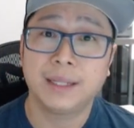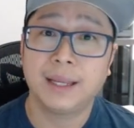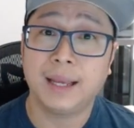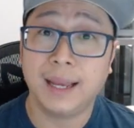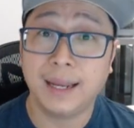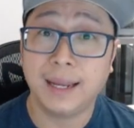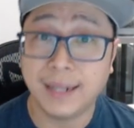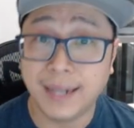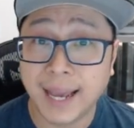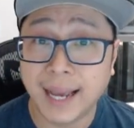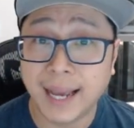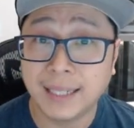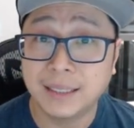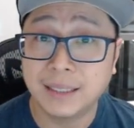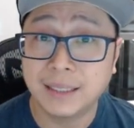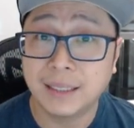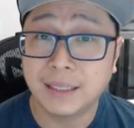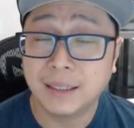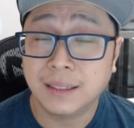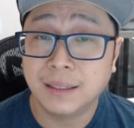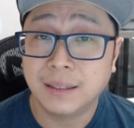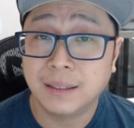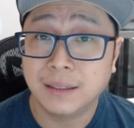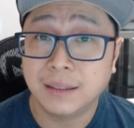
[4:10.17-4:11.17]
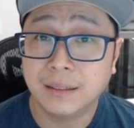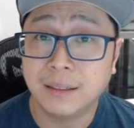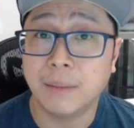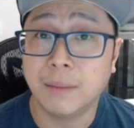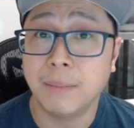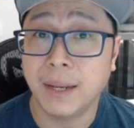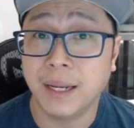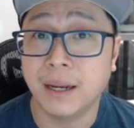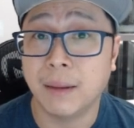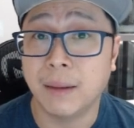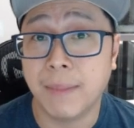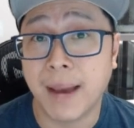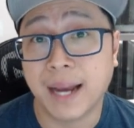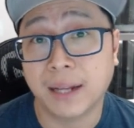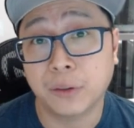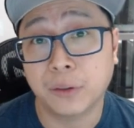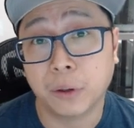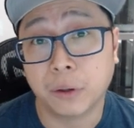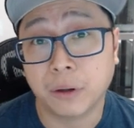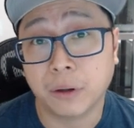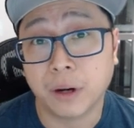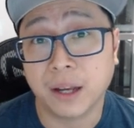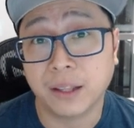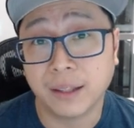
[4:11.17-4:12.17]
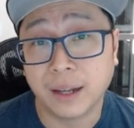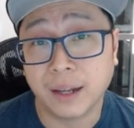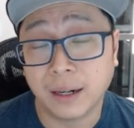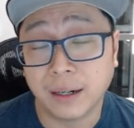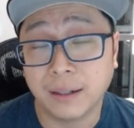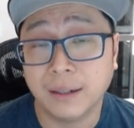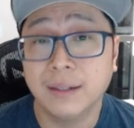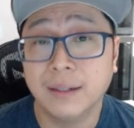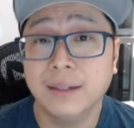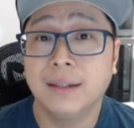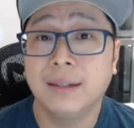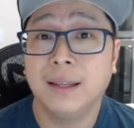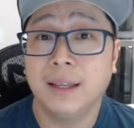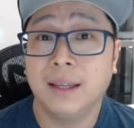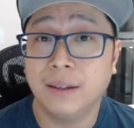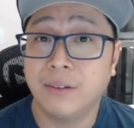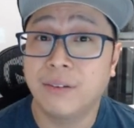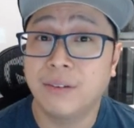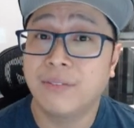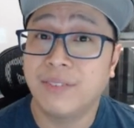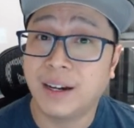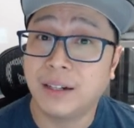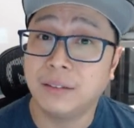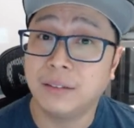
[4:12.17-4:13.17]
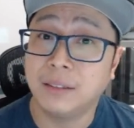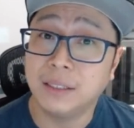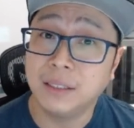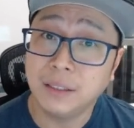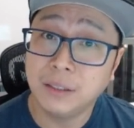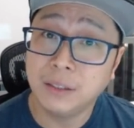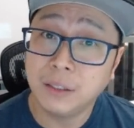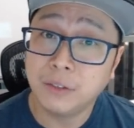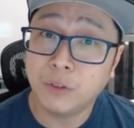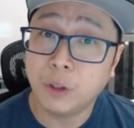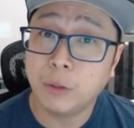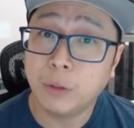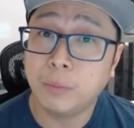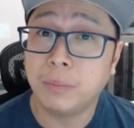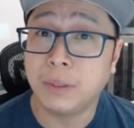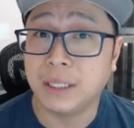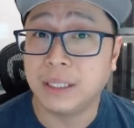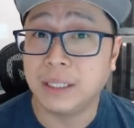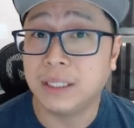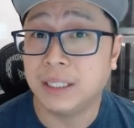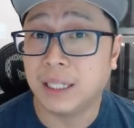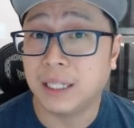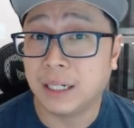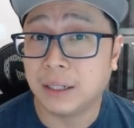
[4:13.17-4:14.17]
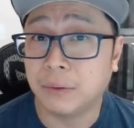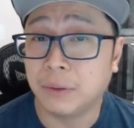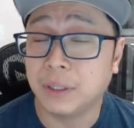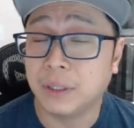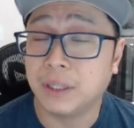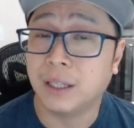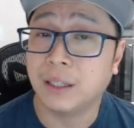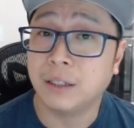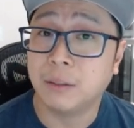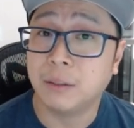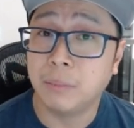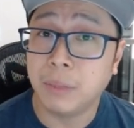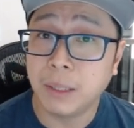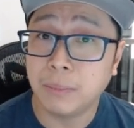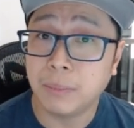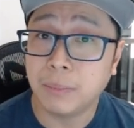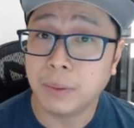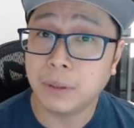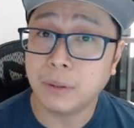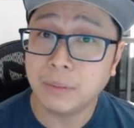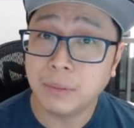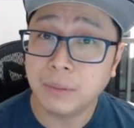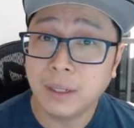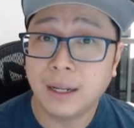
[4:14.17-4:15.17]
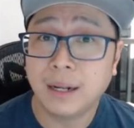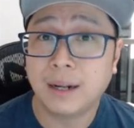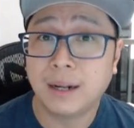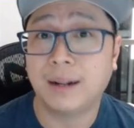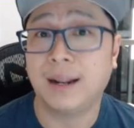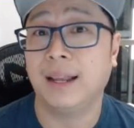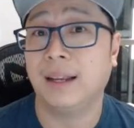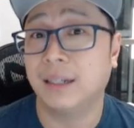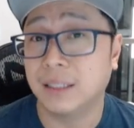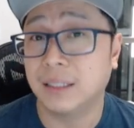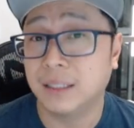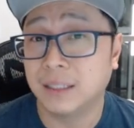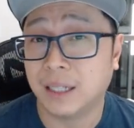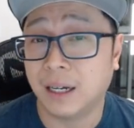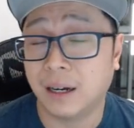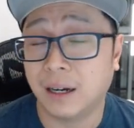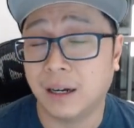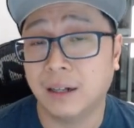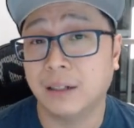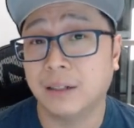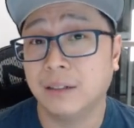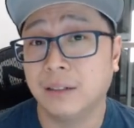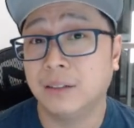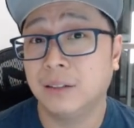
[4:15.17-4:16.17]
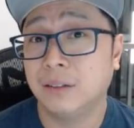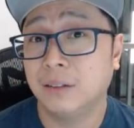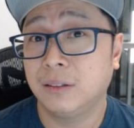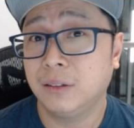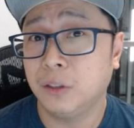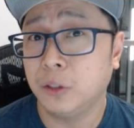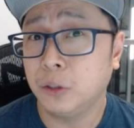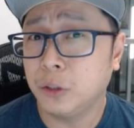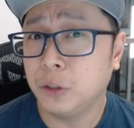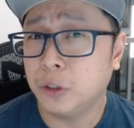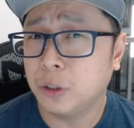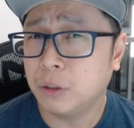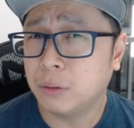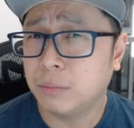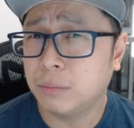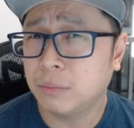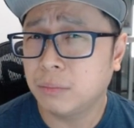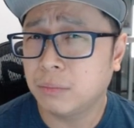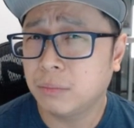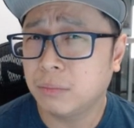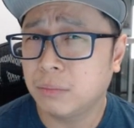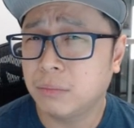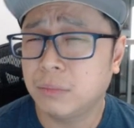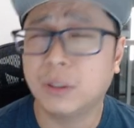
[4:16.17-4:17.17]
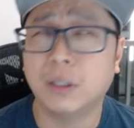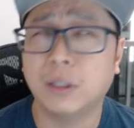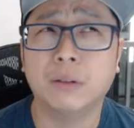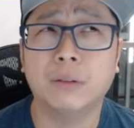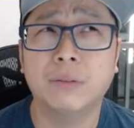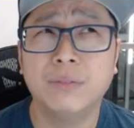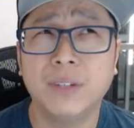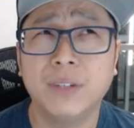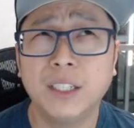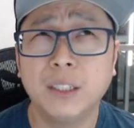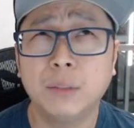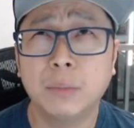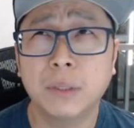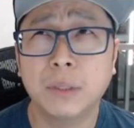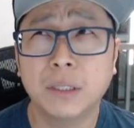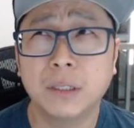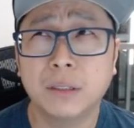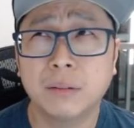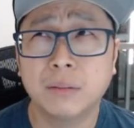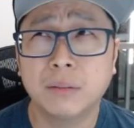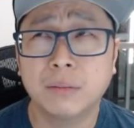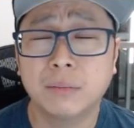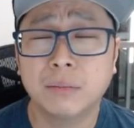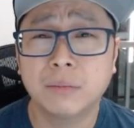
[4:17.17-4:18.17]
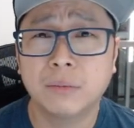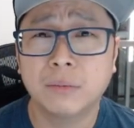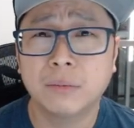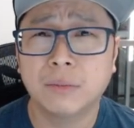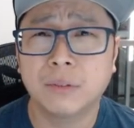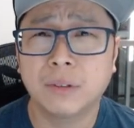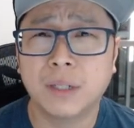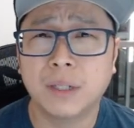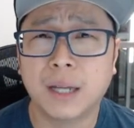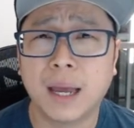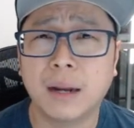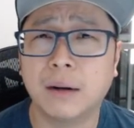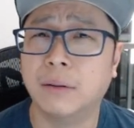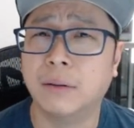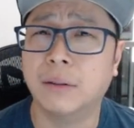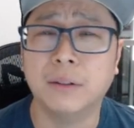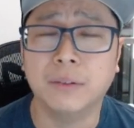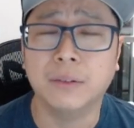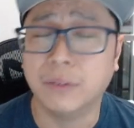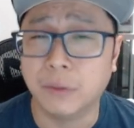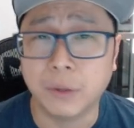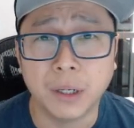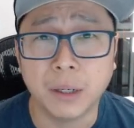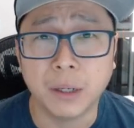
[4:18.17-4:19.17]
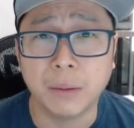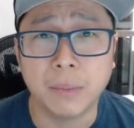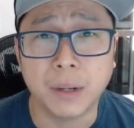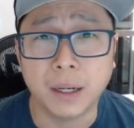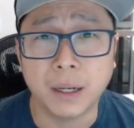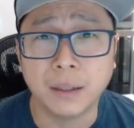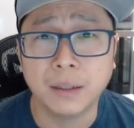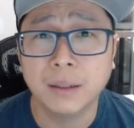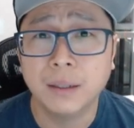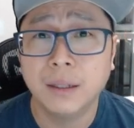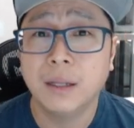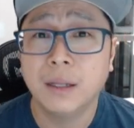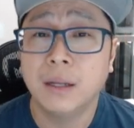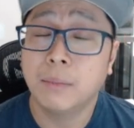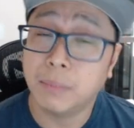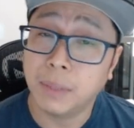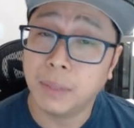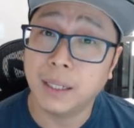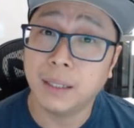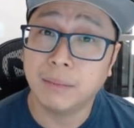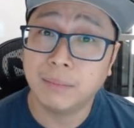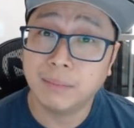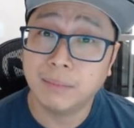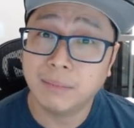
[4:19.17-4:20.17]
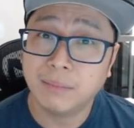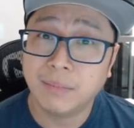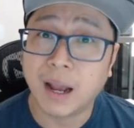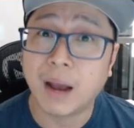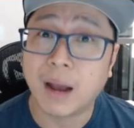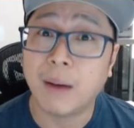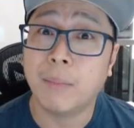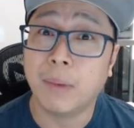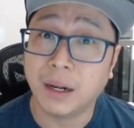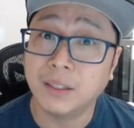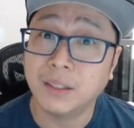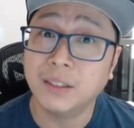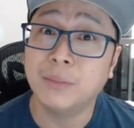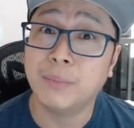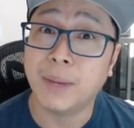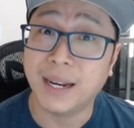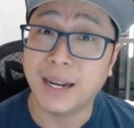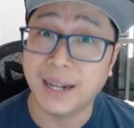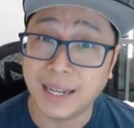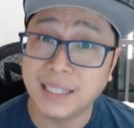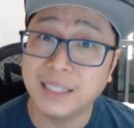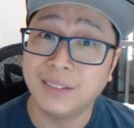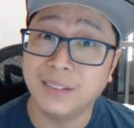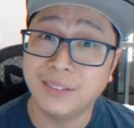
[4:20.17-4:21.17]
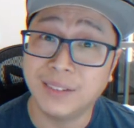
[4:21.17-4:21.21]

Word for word: And that's the Mega Backdoor Roth I R A. If you found this useful, please share it with other people. Like us on YouTube, no, Facebook? Well, I don't know what I'm on, but I'm on to my next